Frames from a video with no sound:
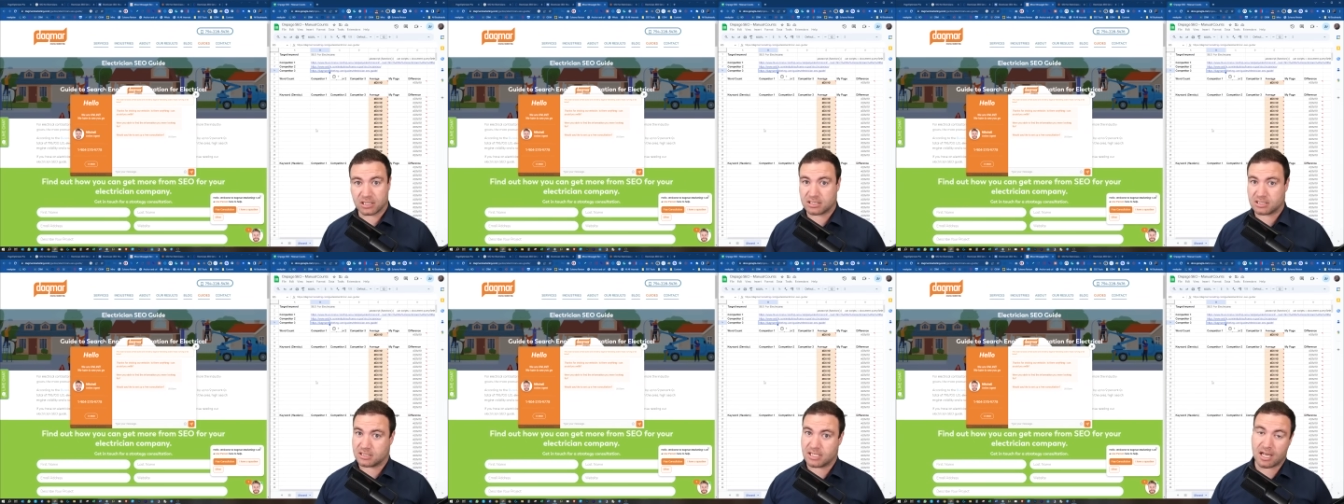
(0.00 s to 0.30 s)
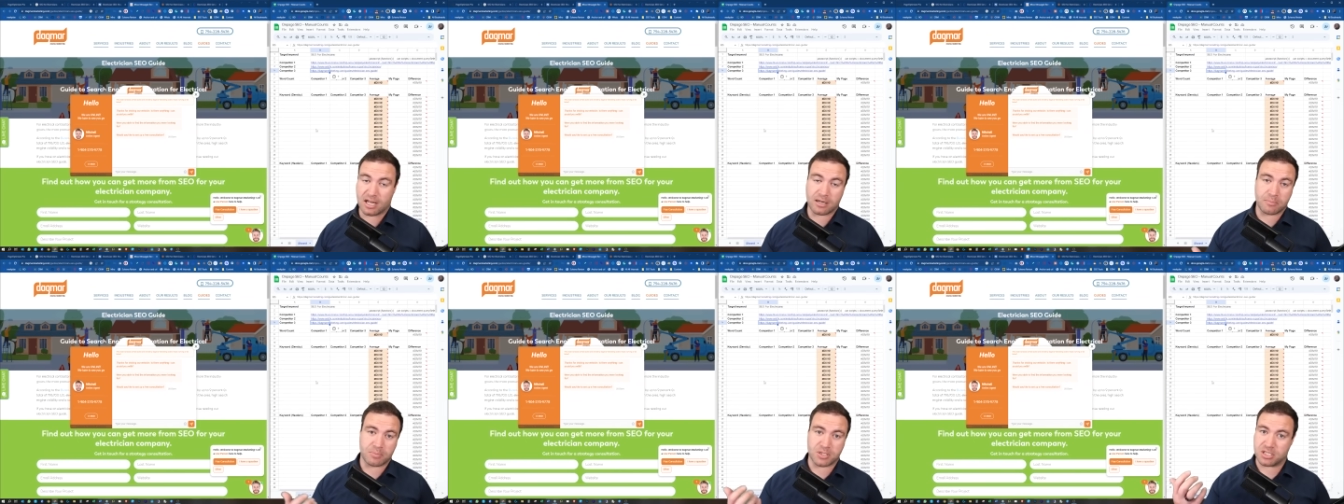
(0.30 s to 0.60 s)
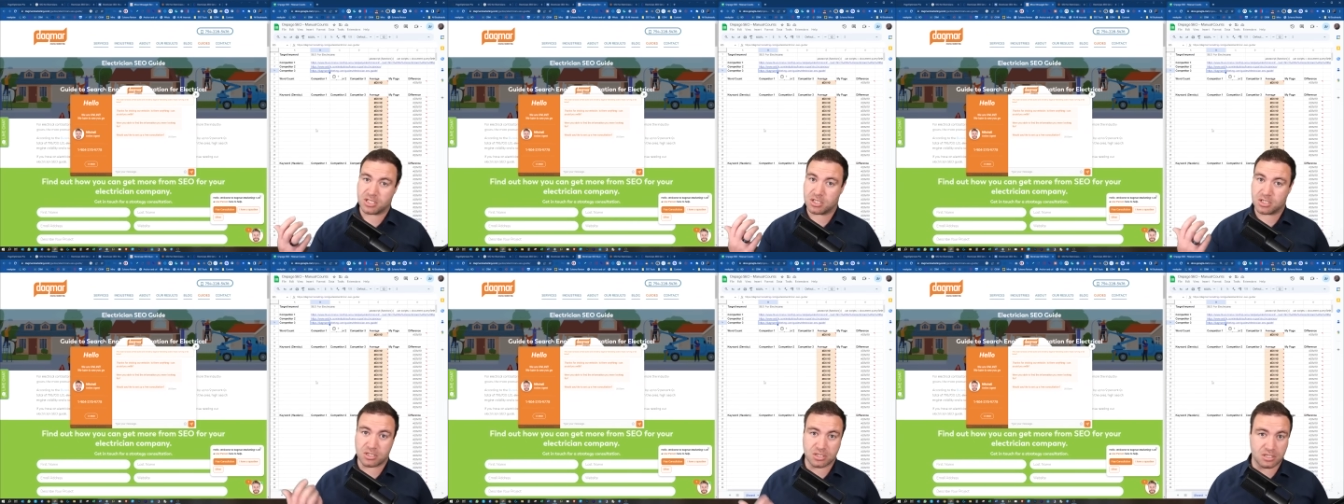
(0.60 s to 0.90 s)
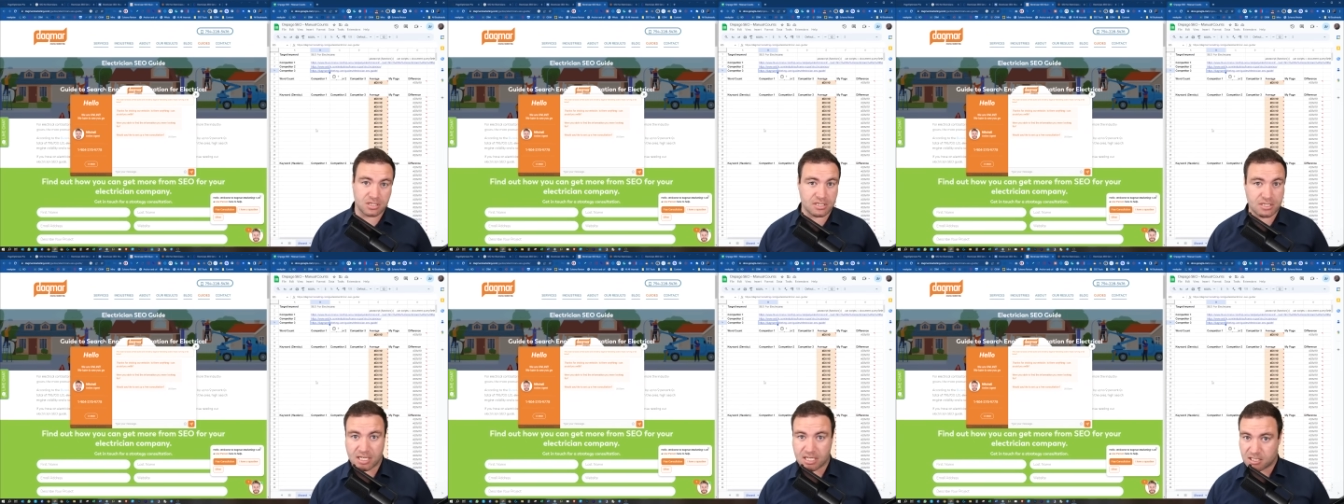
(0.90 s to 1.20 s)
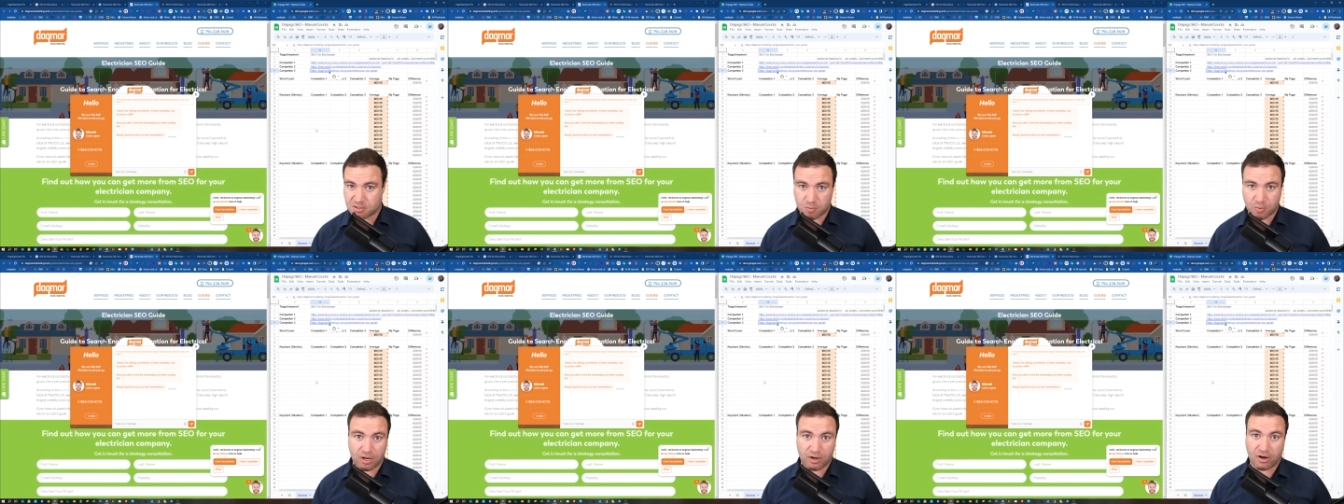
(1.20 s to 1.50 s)
down in position six
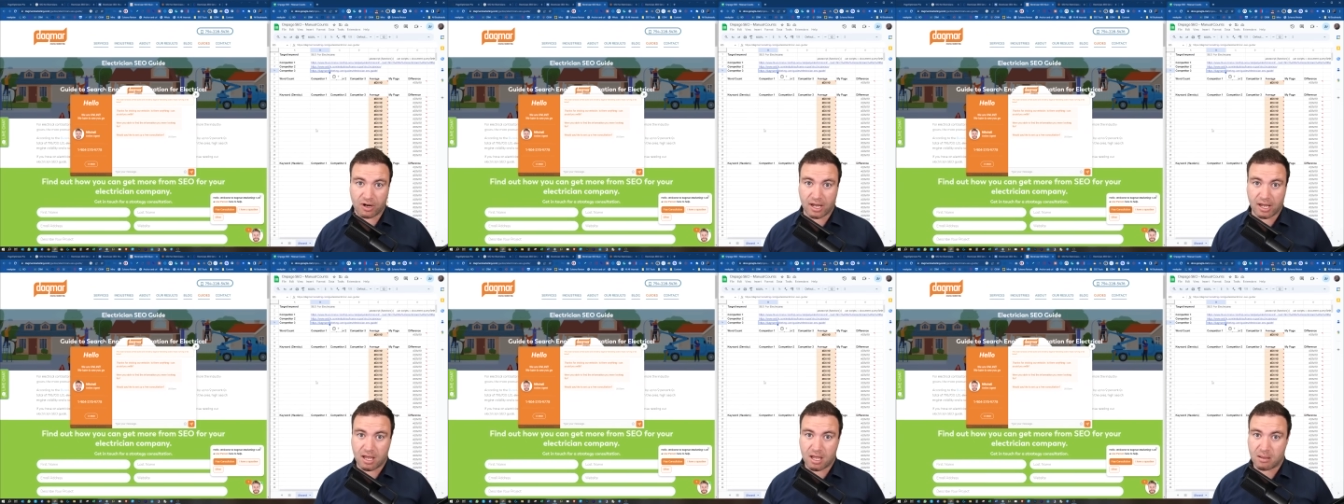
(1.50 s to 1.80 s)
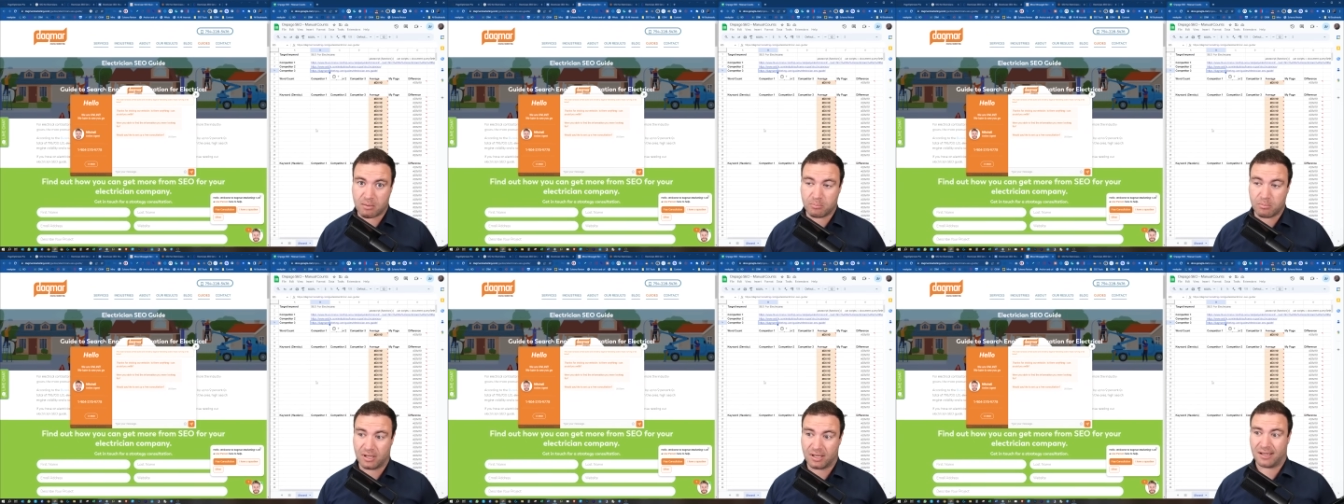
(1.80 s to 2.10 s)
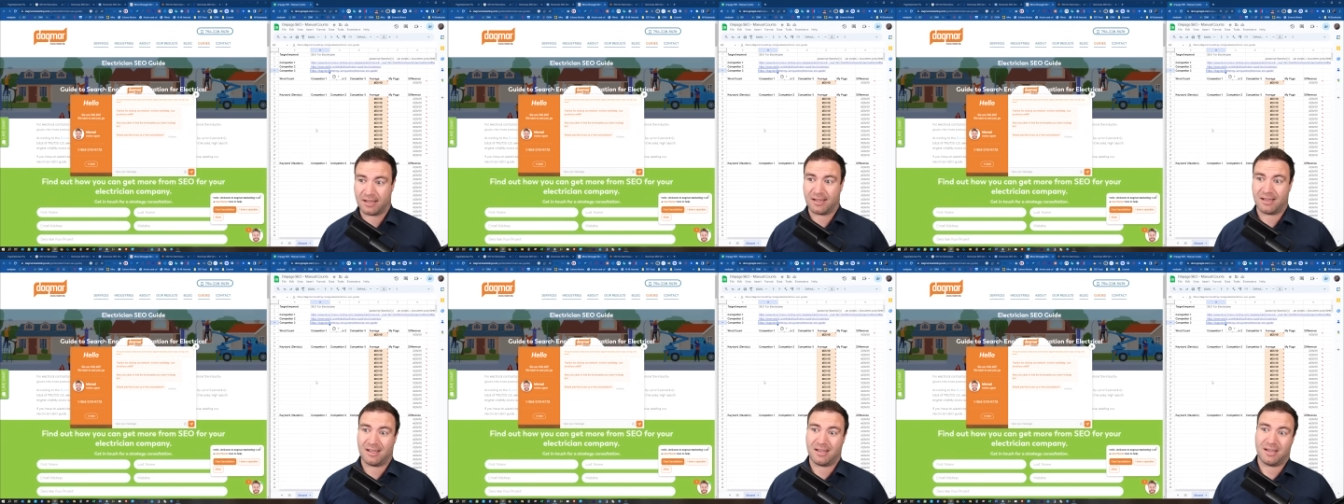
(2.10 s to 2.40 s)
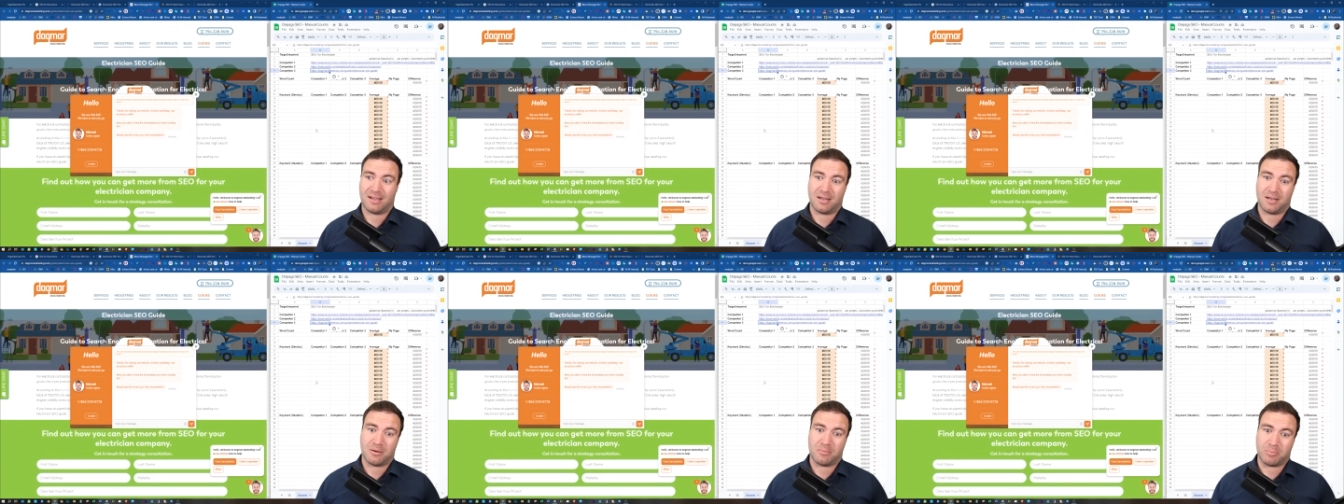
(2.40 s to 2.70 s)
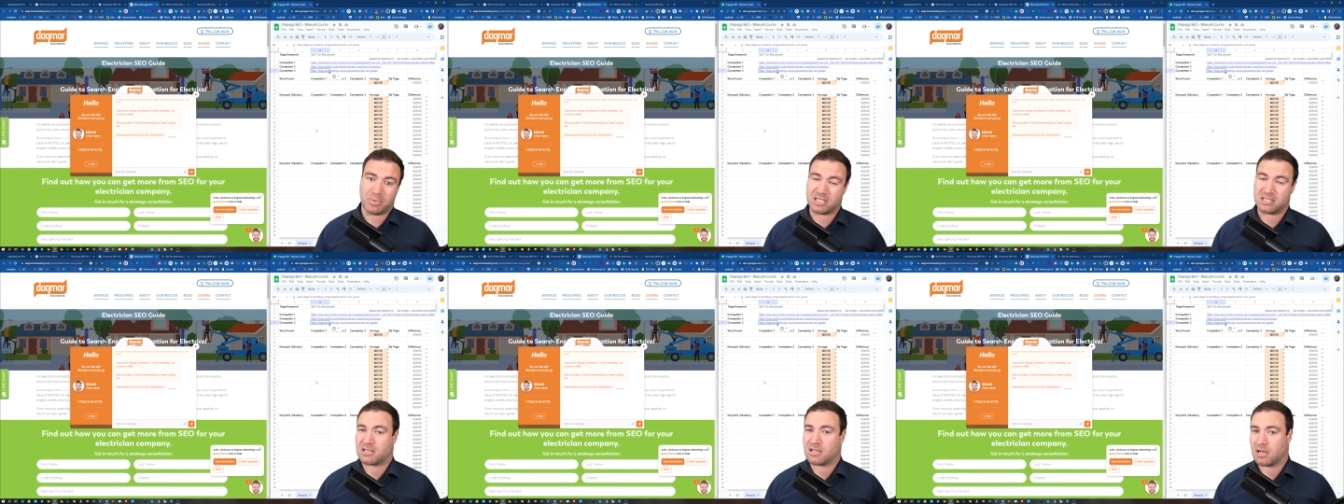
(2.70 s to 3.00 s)
where I am, but
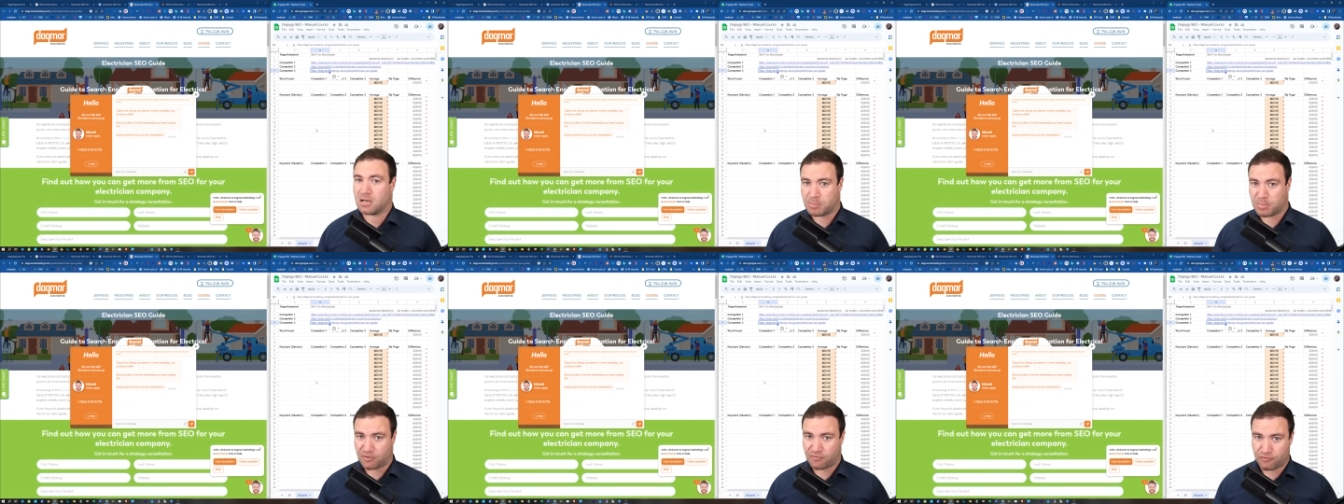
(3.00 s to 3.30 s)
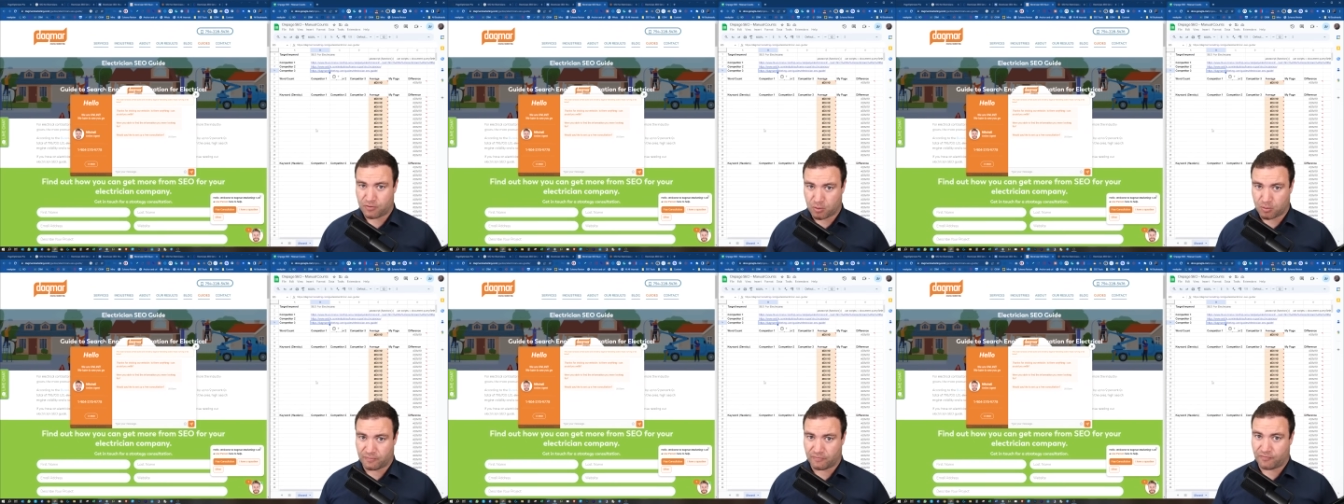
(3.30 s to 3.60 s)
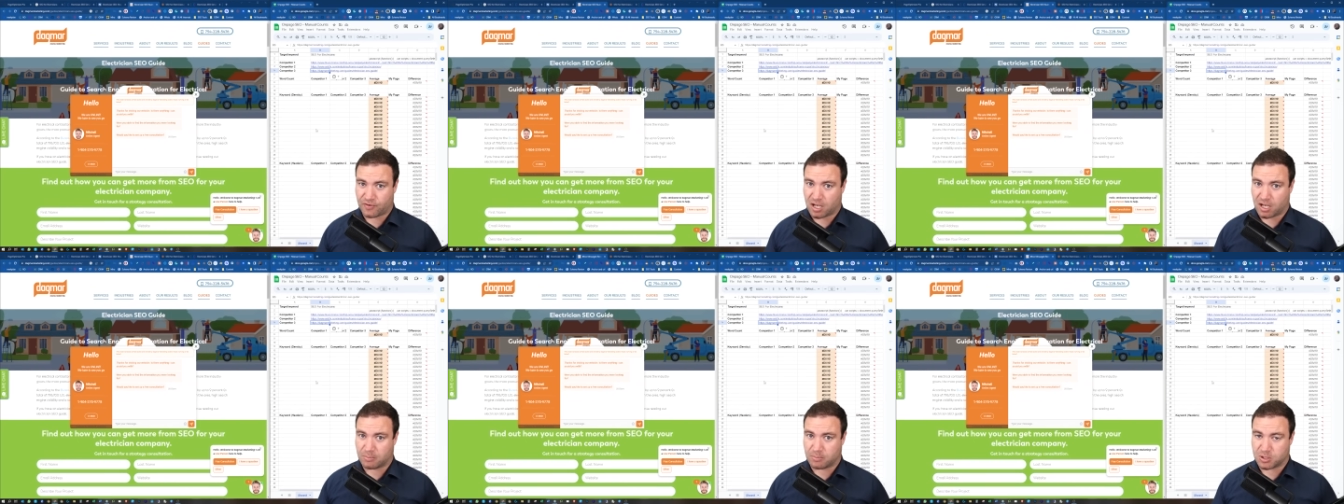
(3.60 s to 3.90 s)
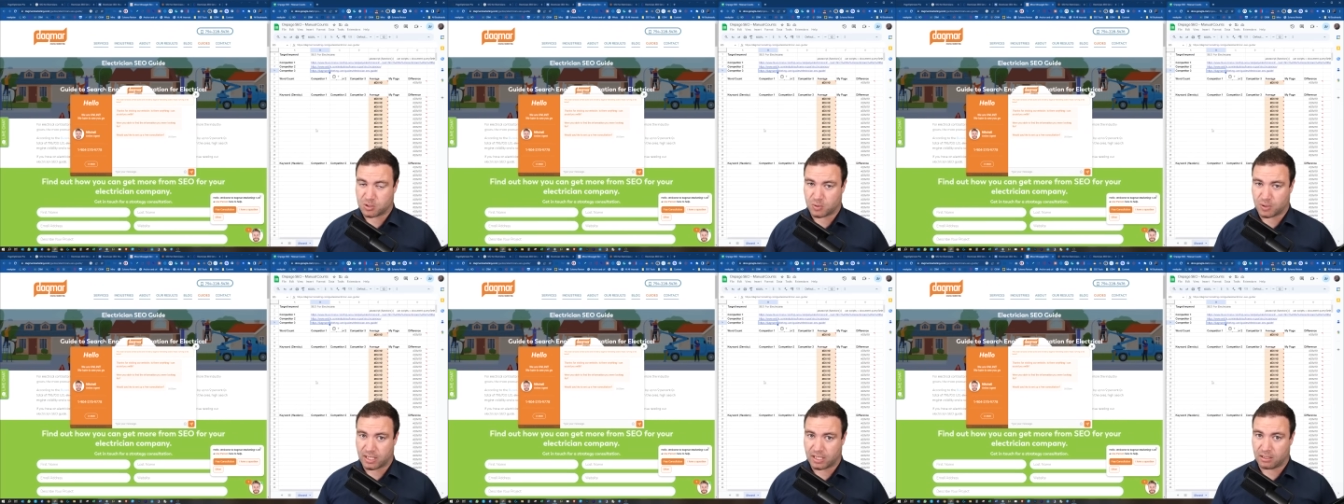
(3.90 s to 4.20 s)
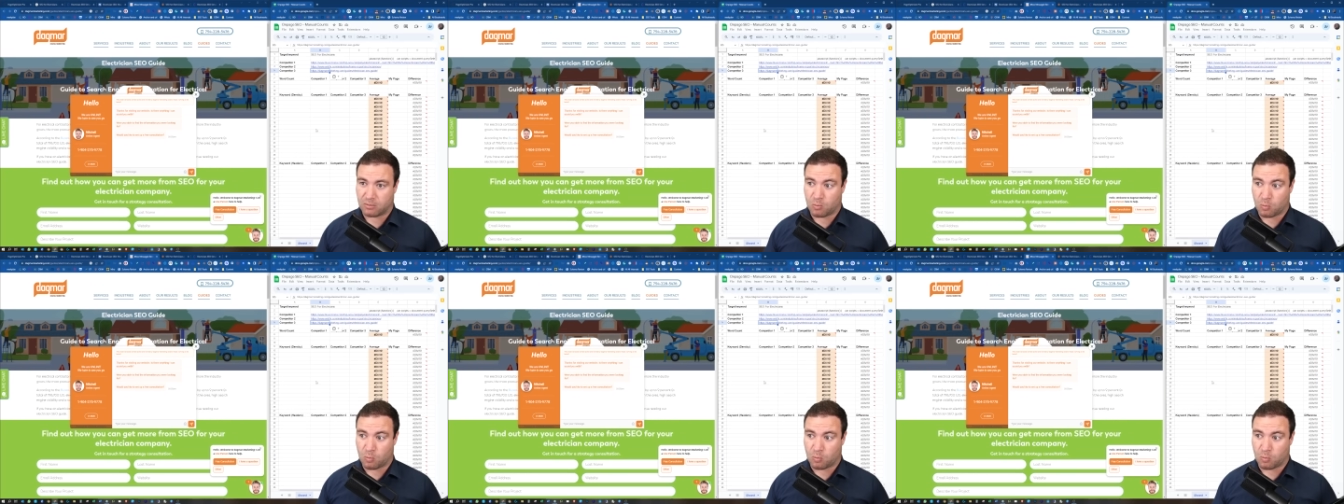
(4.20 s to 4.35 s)
it's going to be few and far between.